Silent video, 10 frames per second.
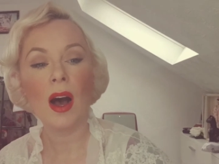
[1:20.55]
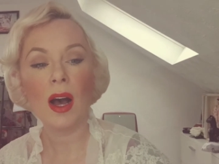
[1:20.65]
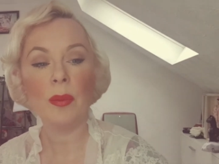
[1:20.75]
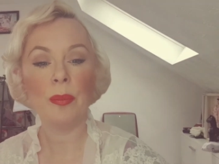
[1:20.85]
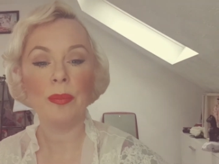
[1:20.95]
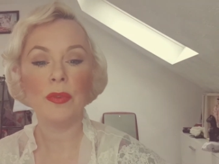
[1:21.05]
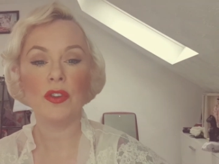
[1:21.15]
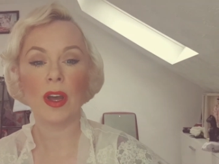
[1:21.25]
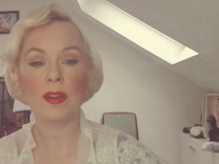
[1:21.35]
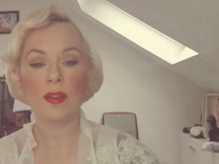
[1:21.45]
I'm
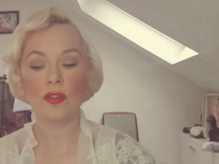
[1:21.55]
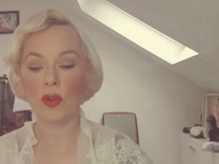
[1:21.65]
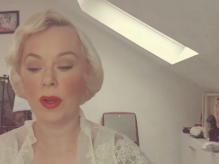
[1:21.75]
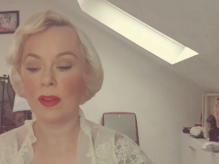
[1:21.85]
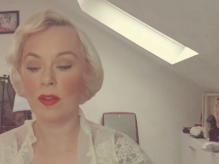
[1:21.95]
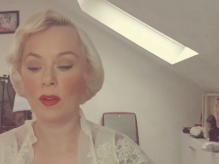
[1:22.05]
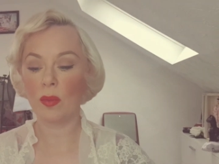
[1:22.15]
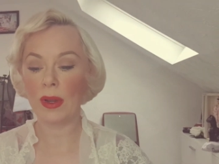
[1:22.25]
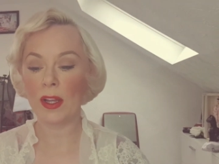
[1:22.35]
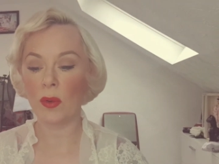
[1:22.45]
just trying to
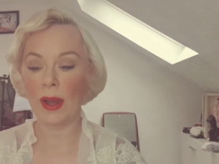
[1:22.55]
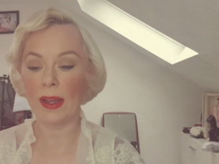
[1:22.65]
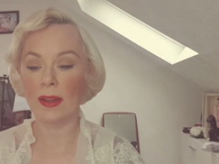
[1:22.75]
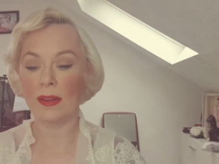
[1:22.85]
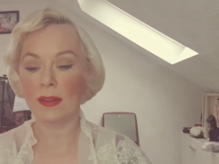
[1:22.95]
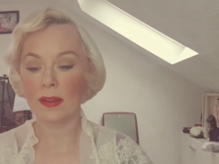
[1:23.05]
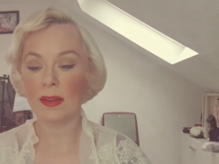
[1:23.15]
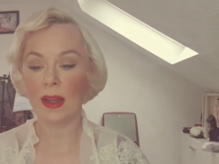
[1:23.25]
recreate